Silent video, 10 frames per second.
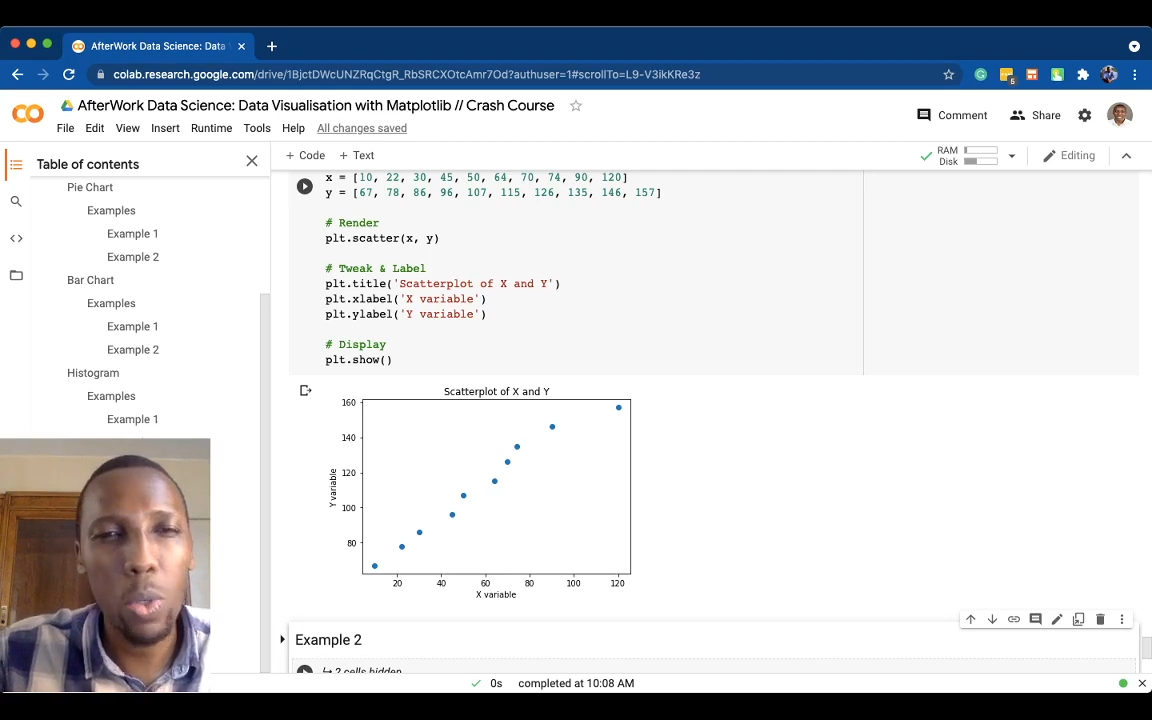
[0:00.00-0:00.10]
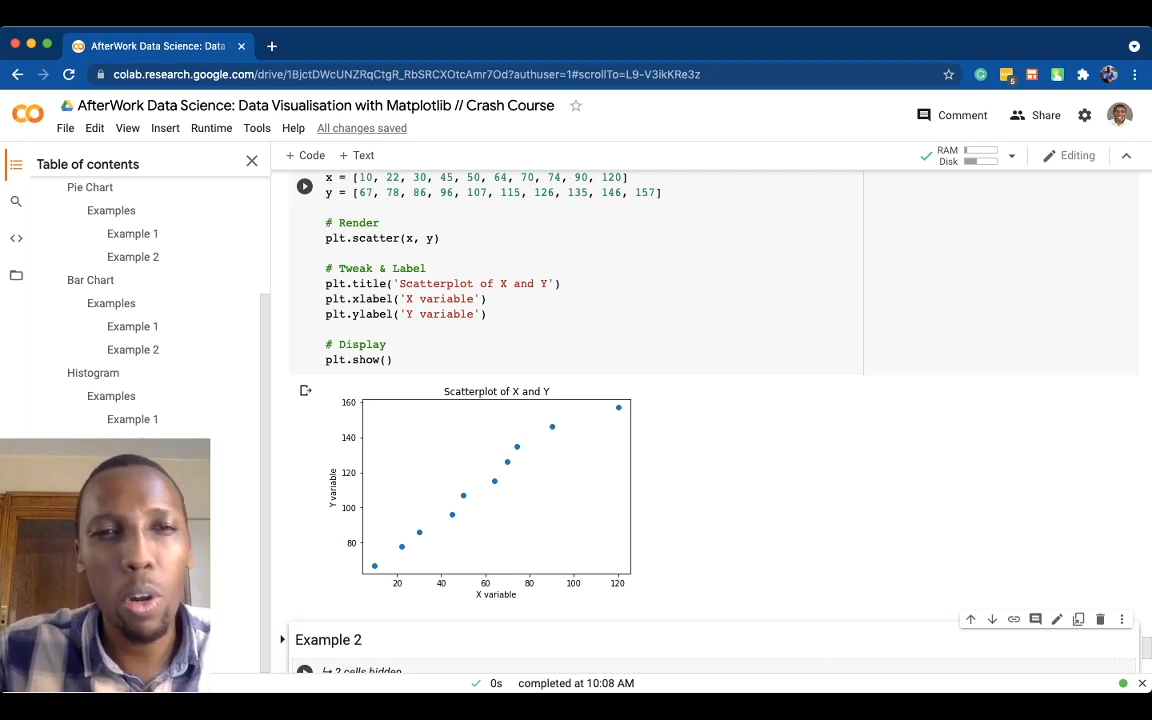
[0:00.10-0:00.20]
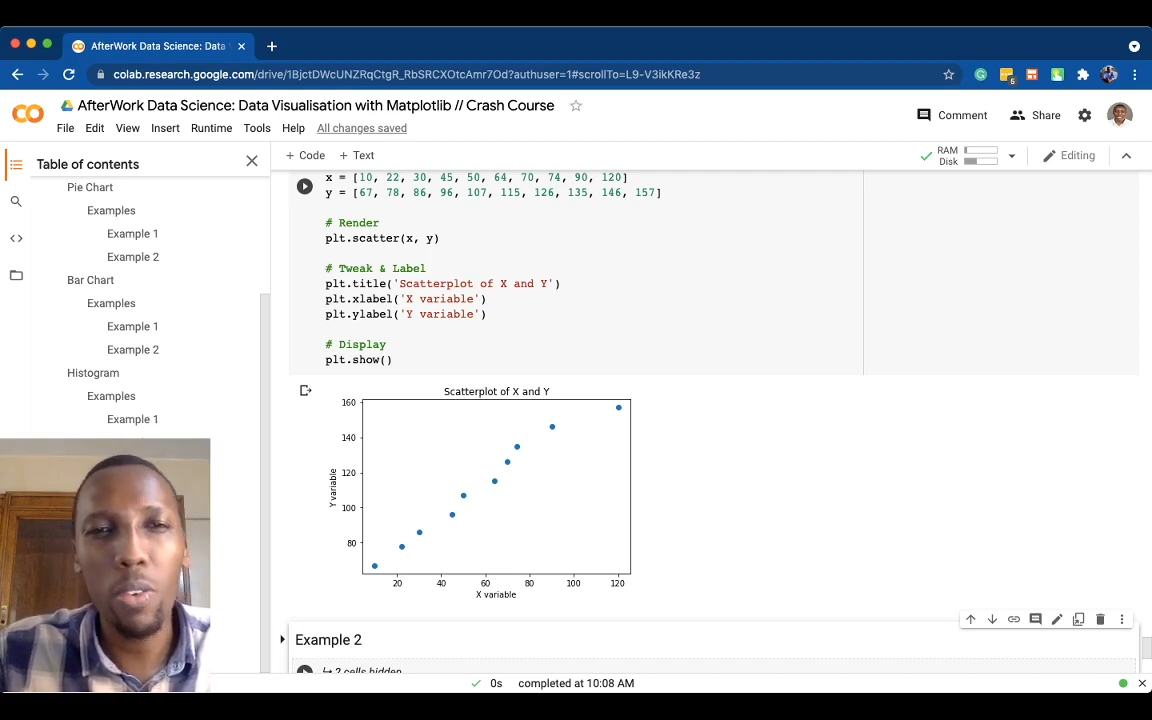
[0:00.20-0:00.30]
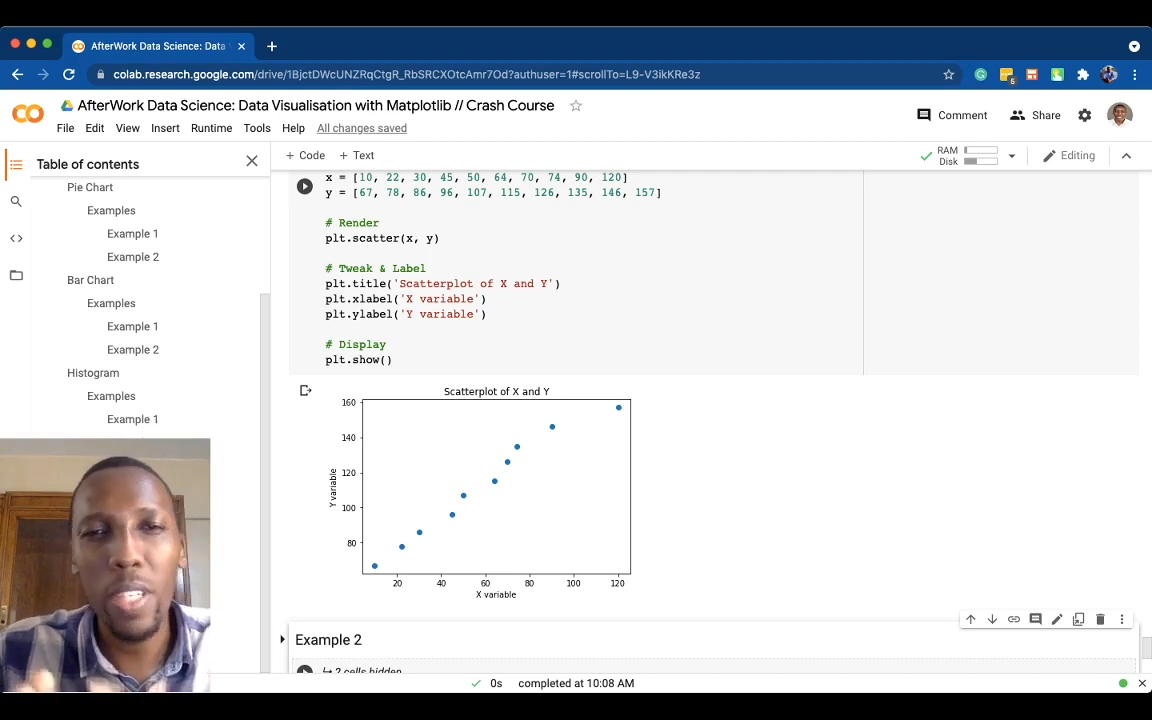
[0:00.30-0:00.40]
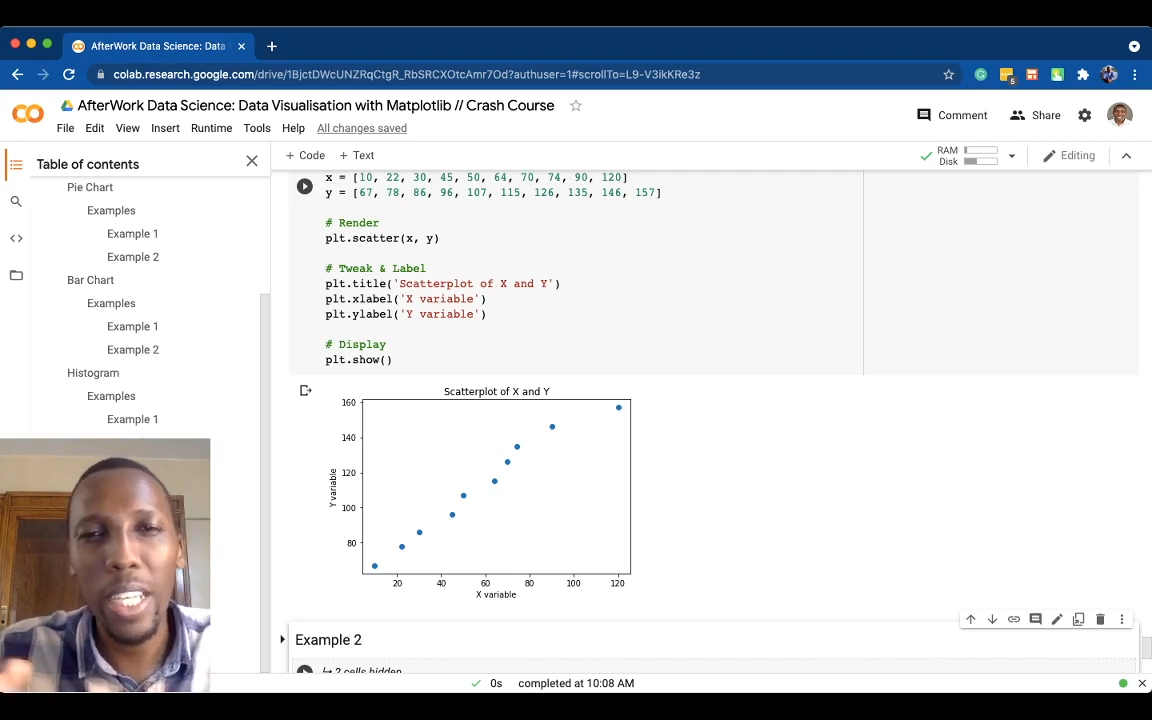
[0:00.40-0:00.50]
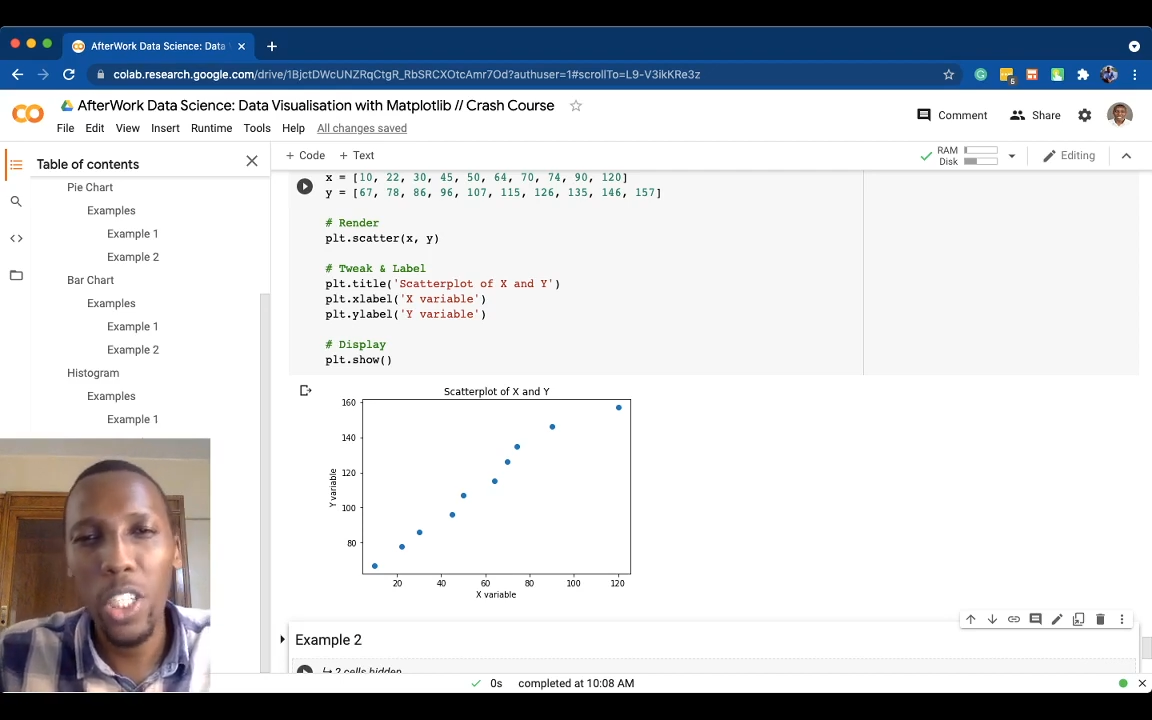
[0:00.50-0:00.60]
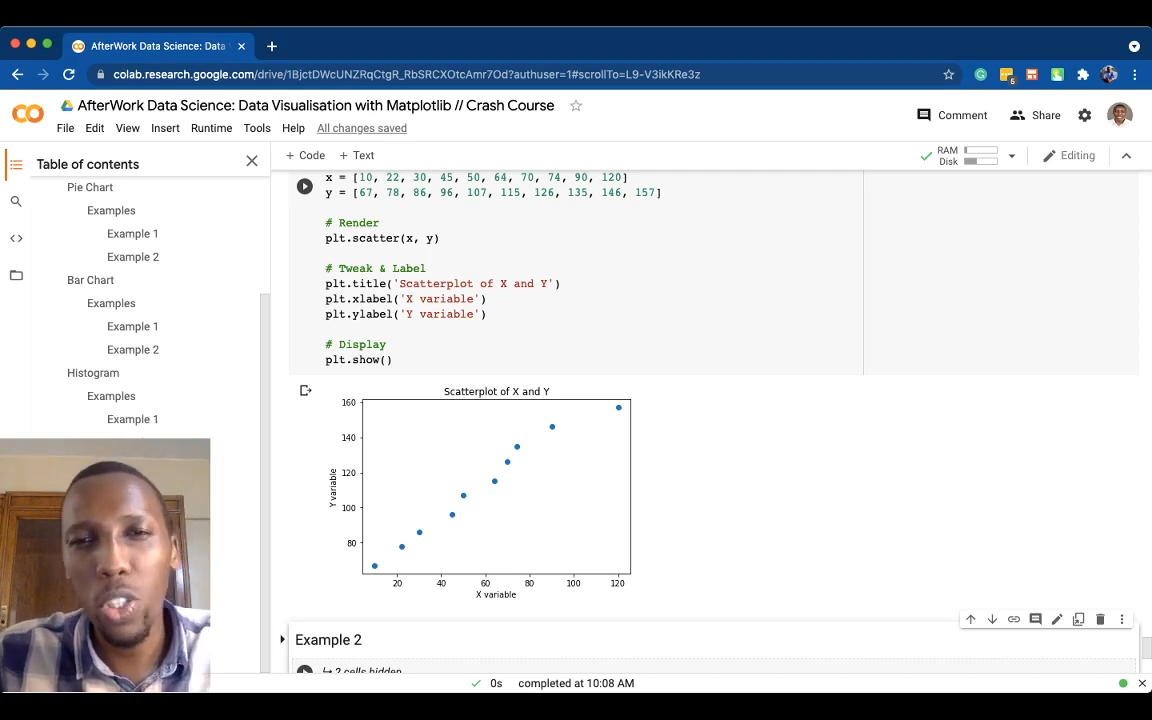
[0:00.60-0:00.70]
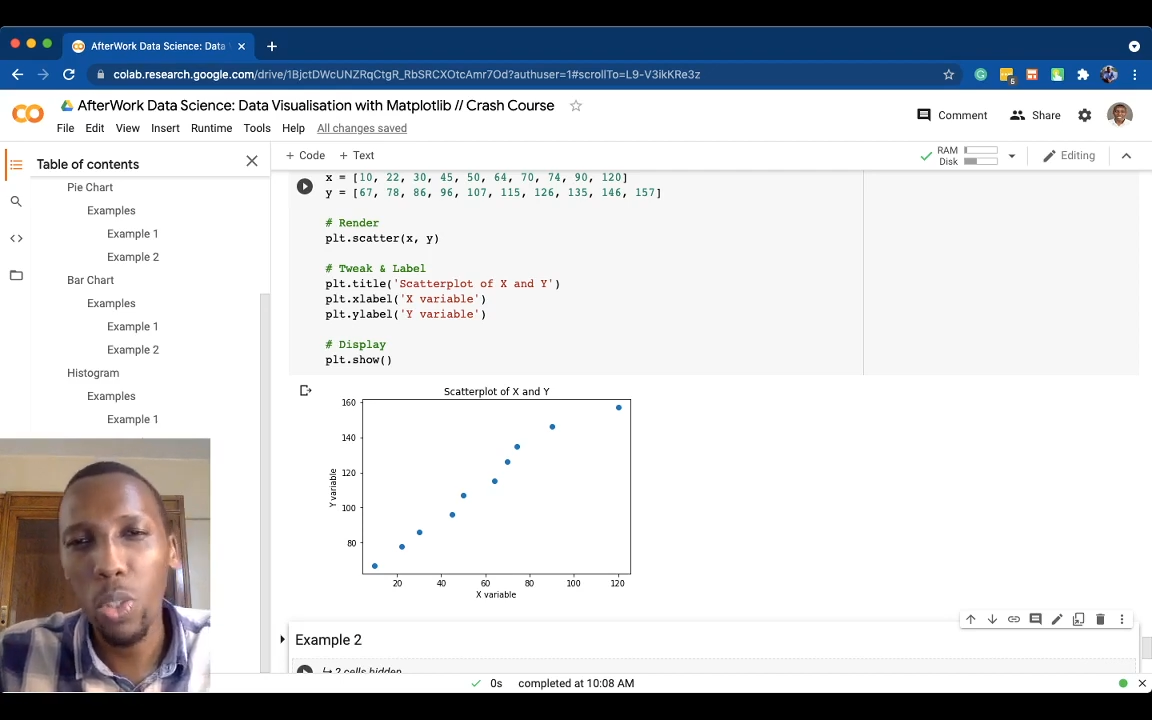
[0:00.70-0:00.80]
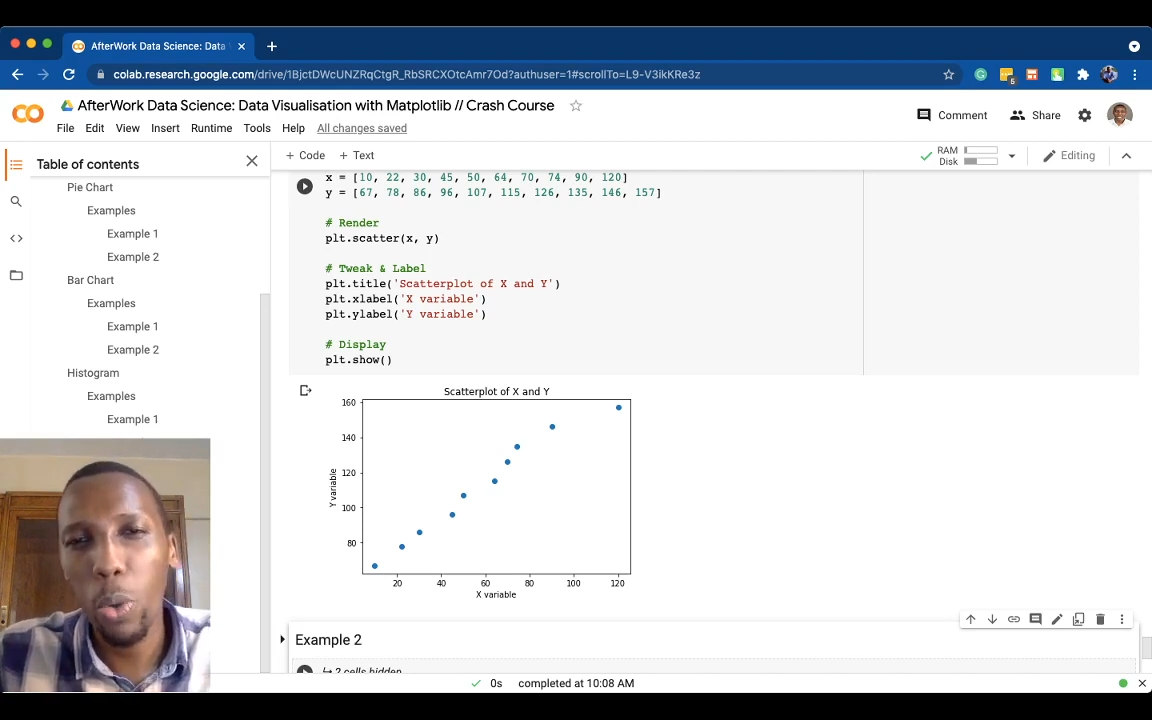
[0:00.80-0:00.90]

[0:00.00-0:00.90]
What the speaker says: correlation